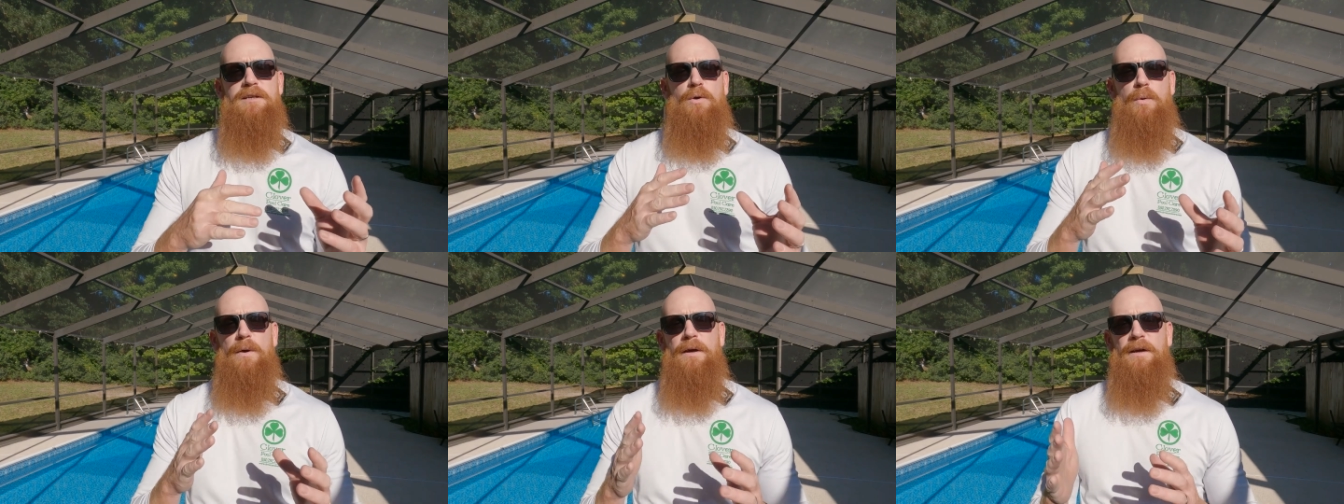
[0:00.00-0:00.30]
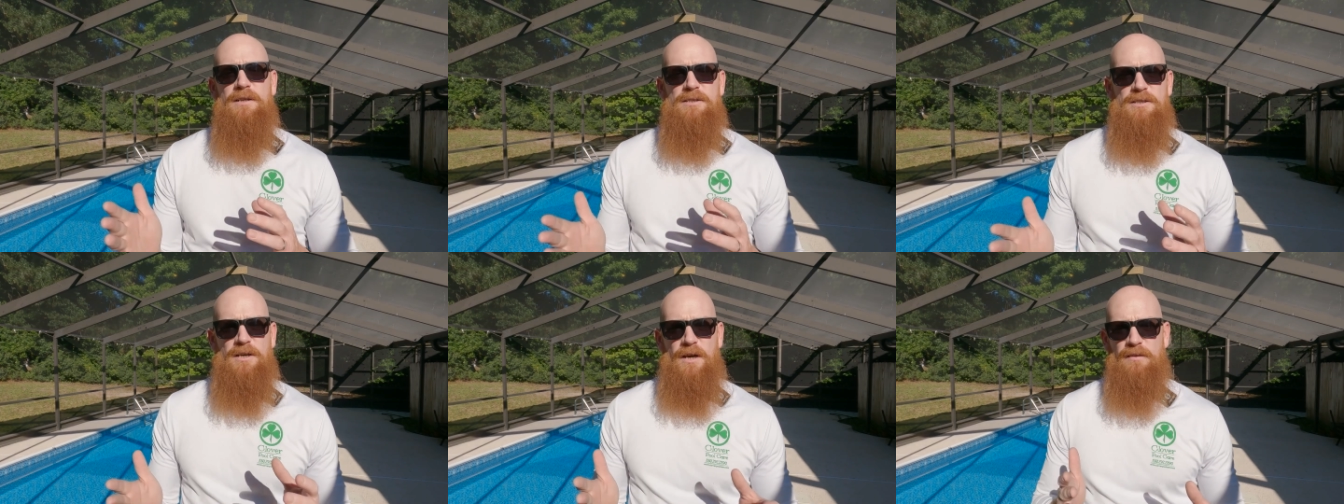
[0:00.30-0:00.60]

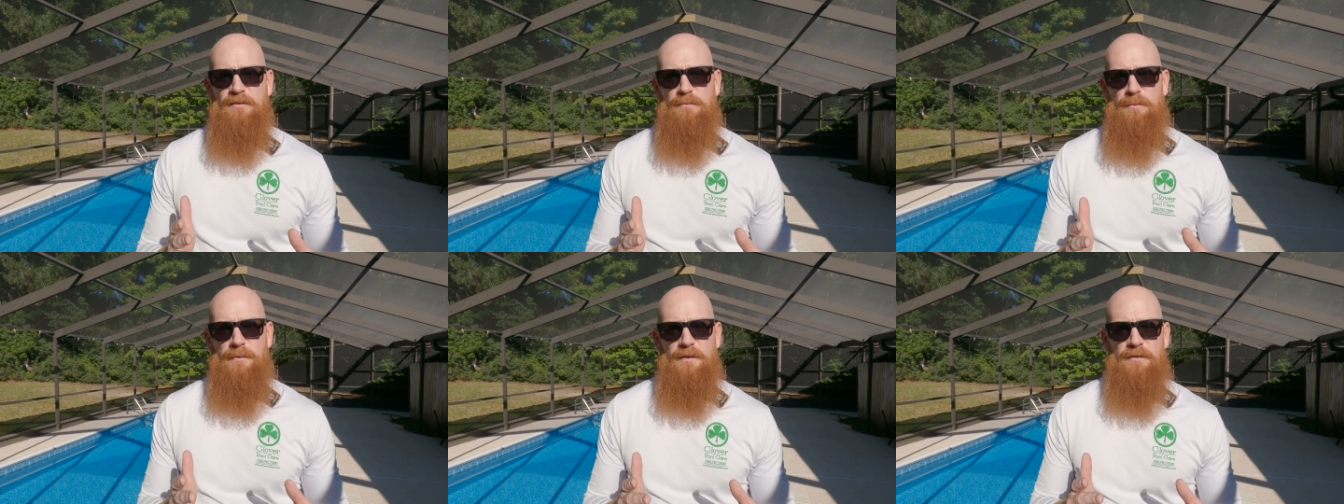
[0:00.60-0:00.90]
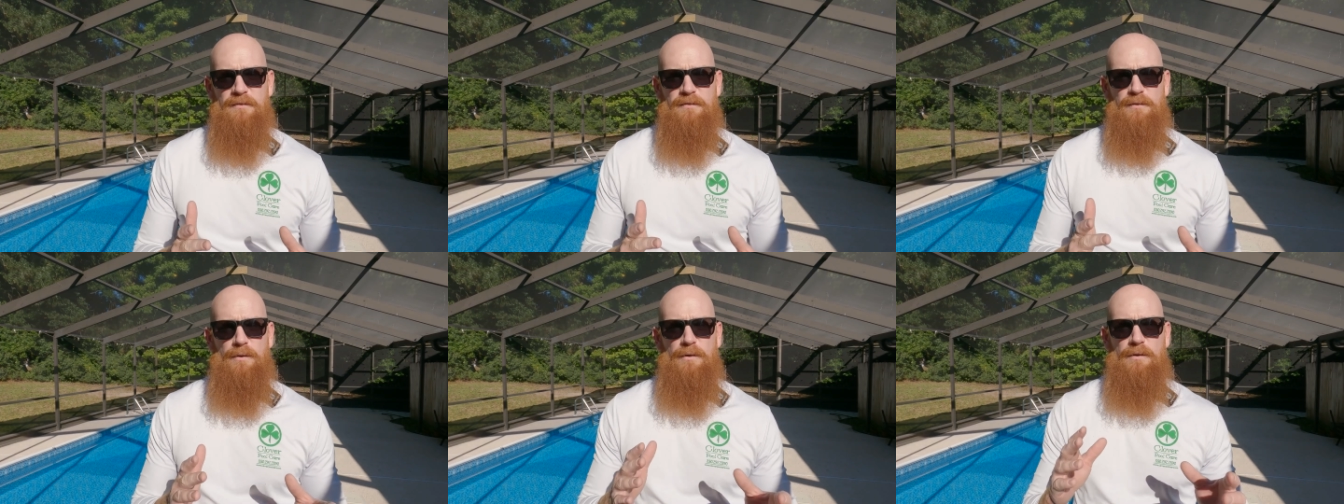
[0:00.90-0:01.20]
quick
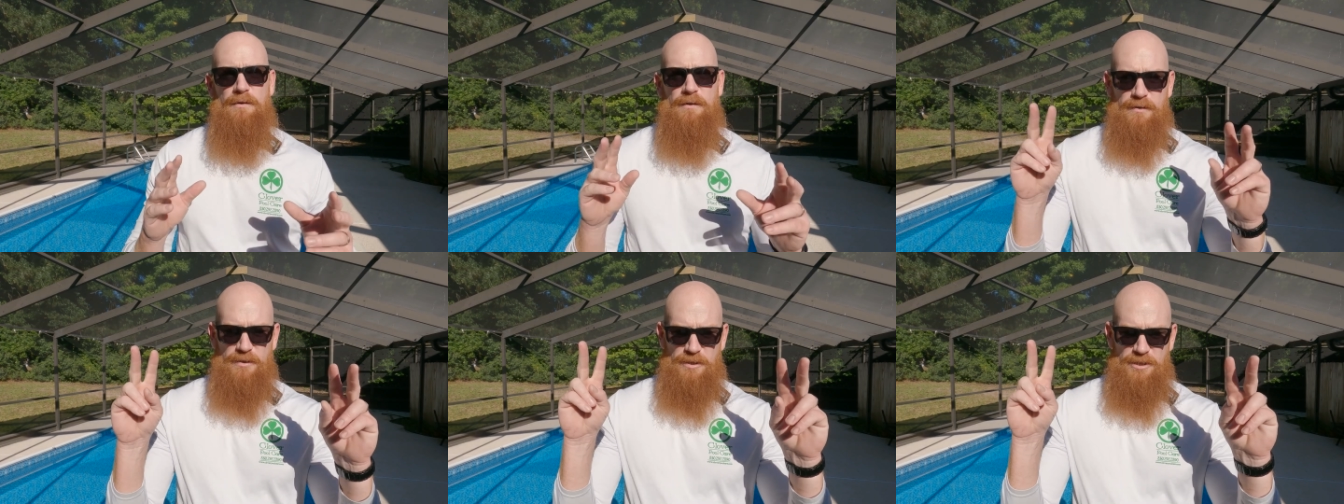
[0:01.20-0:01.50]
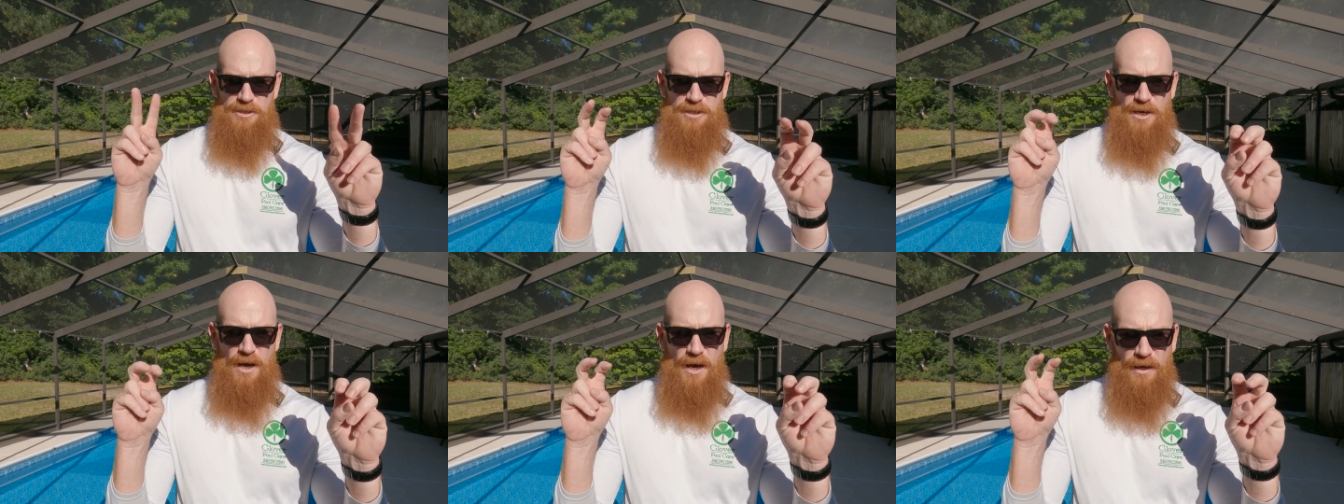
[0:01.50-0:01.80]
adjustments or
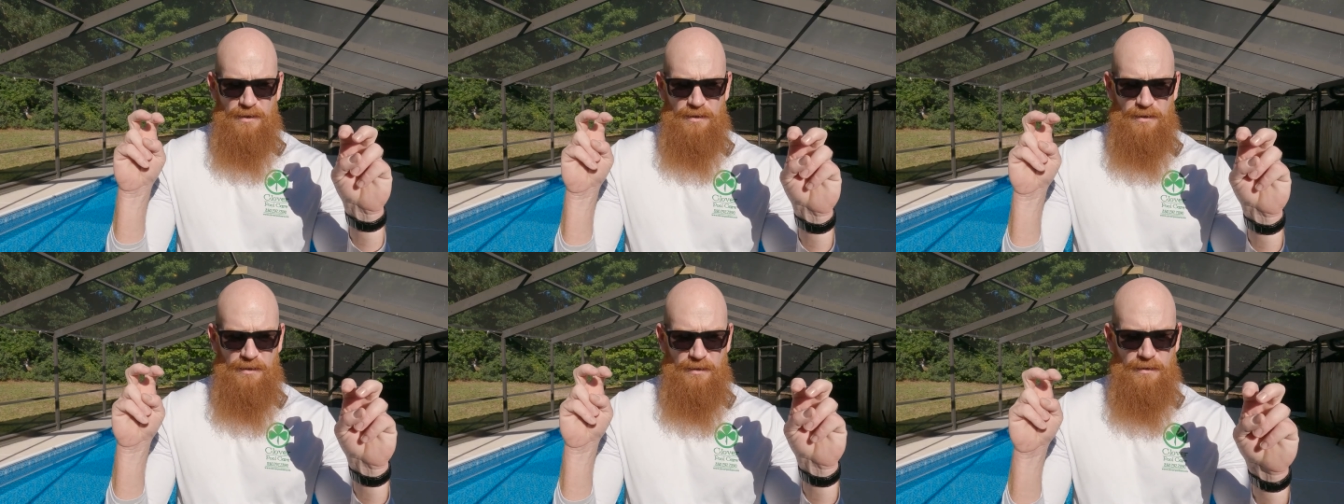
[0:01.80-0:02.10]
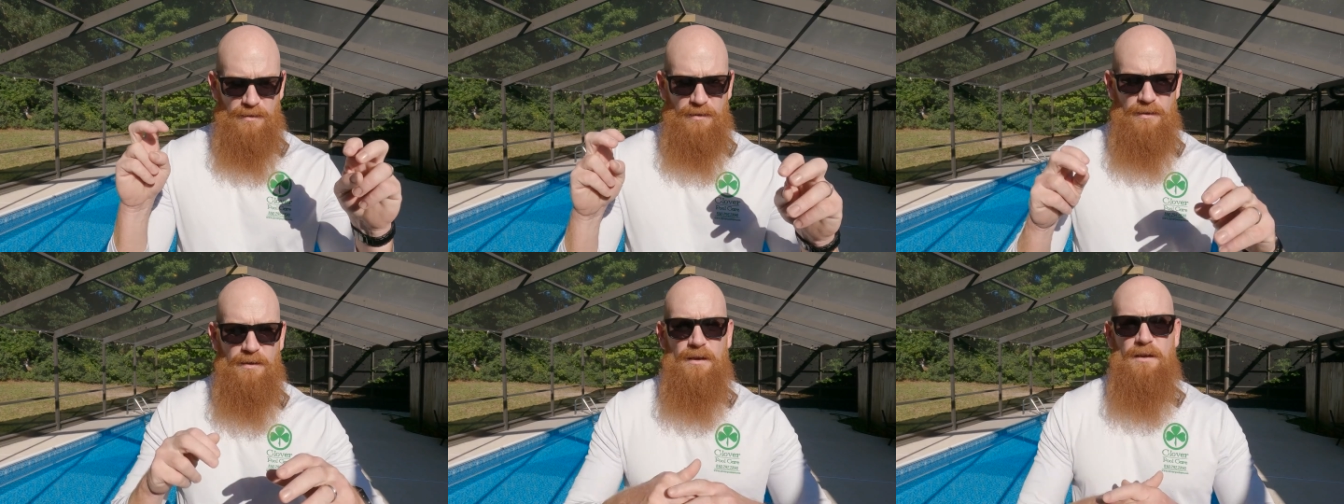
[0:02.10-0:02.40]

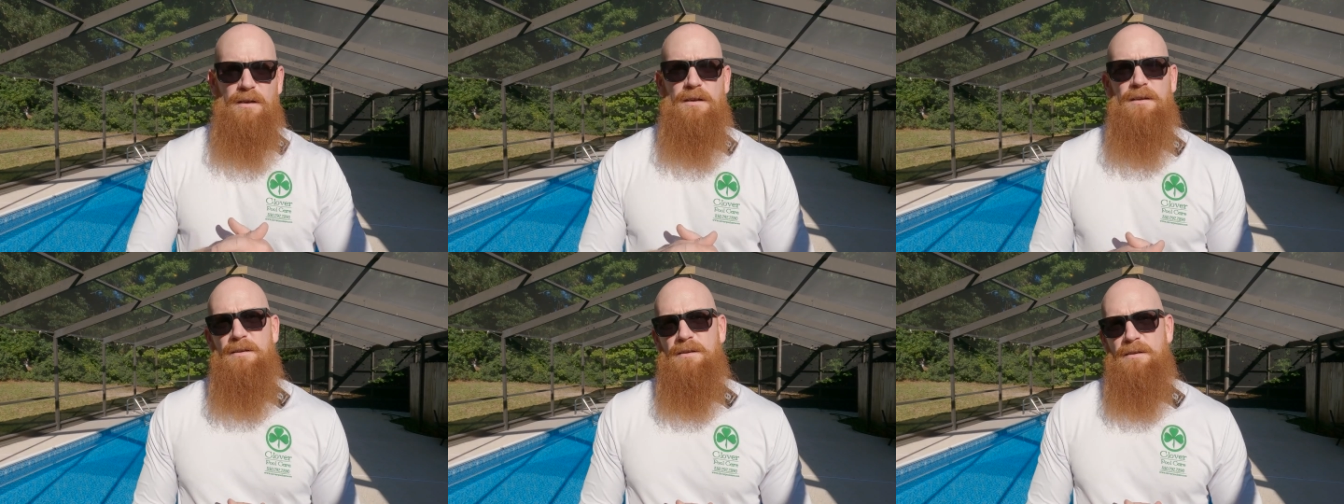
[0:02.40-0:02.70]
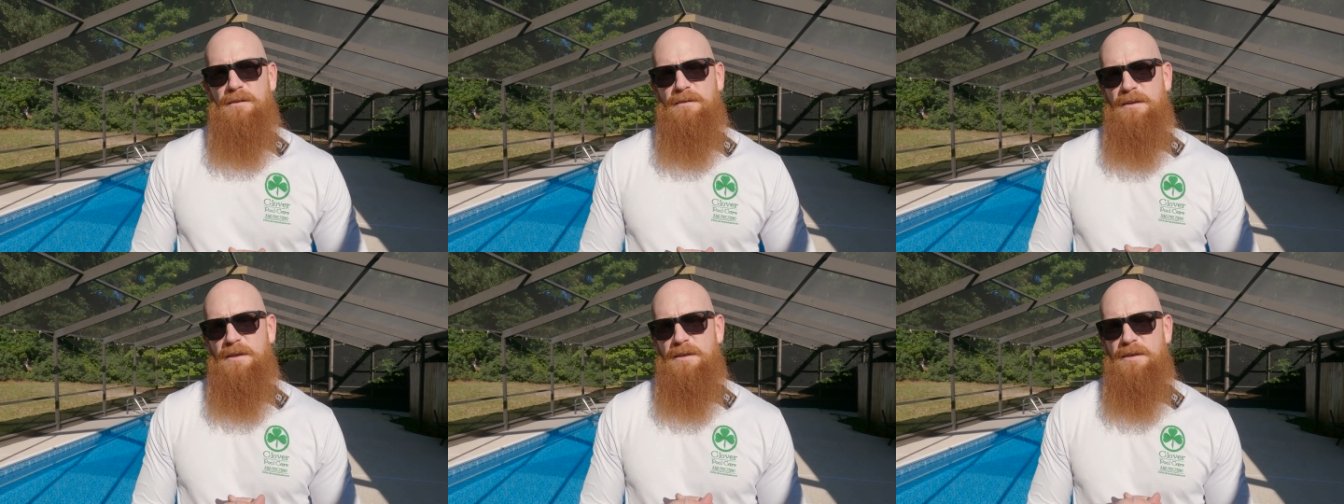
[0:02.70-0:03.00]
shocking
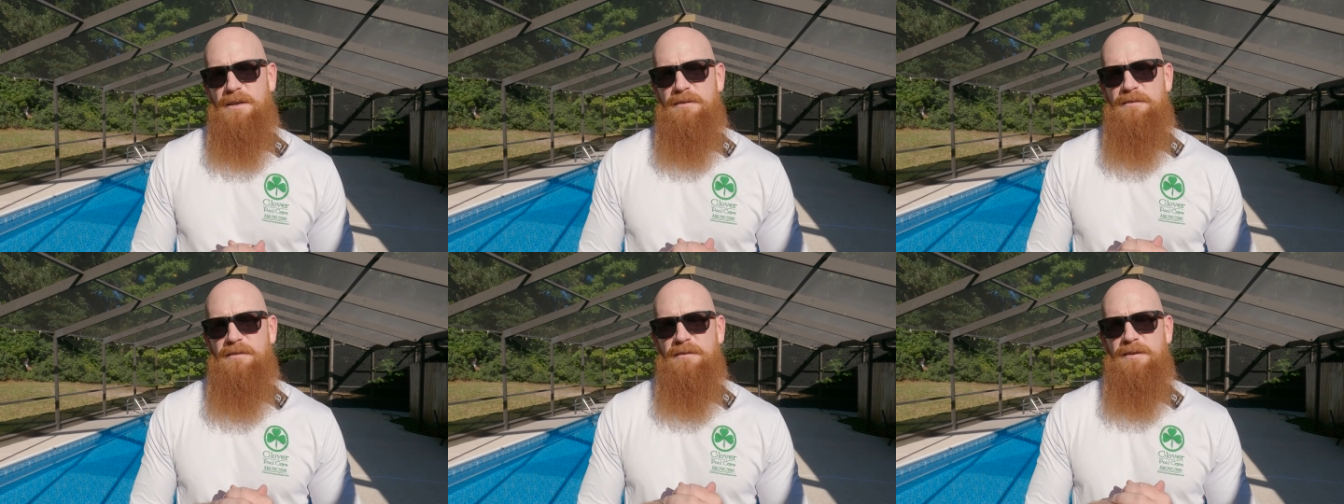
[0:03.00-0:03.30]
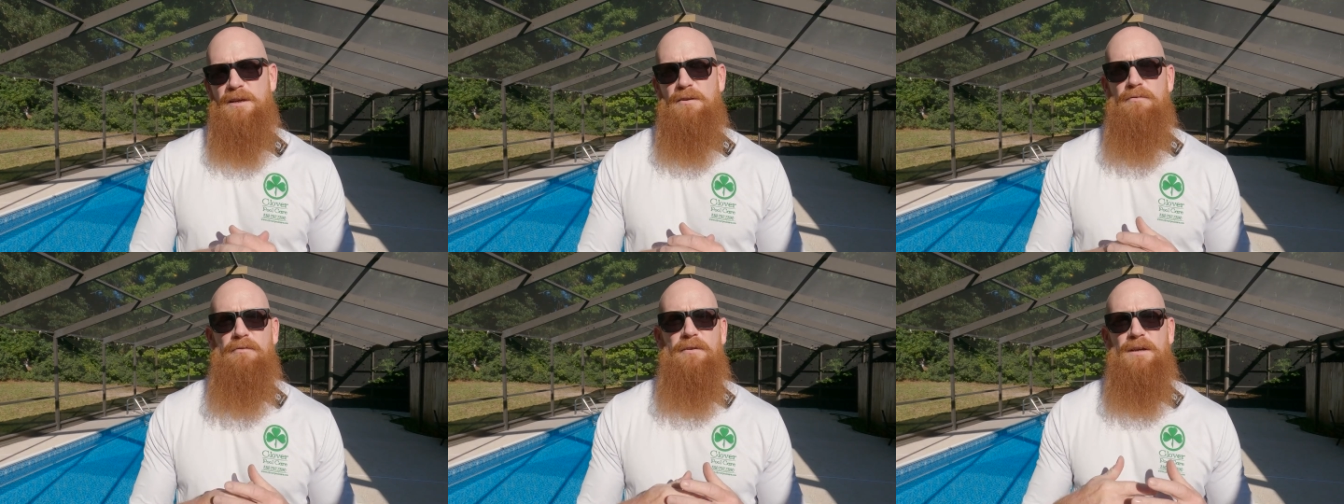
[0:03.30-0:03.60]
needed to
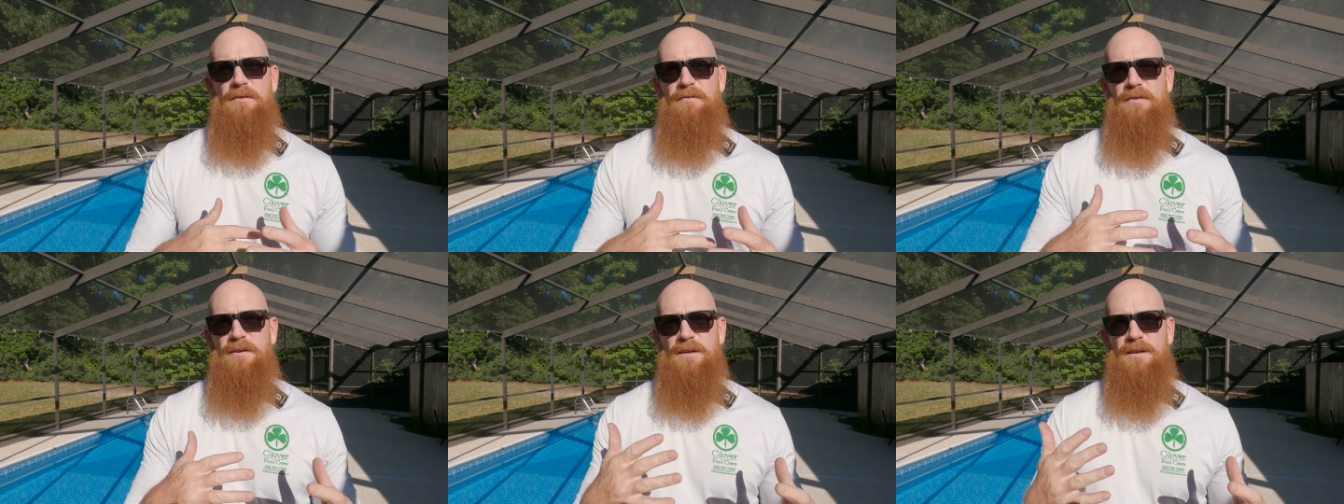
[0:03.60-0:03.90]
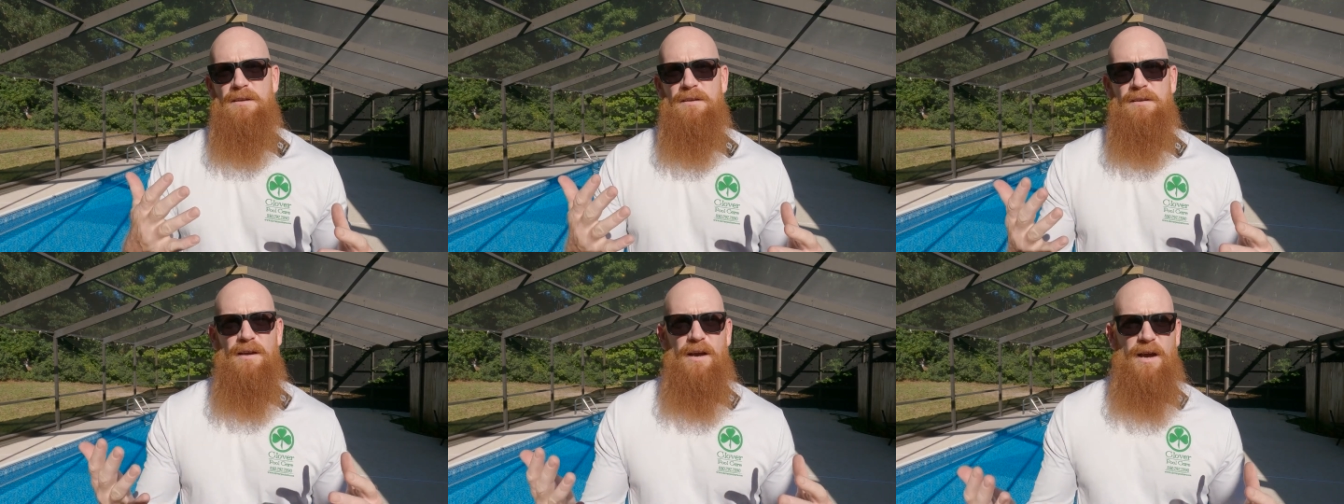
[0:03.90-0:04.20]
get rid of any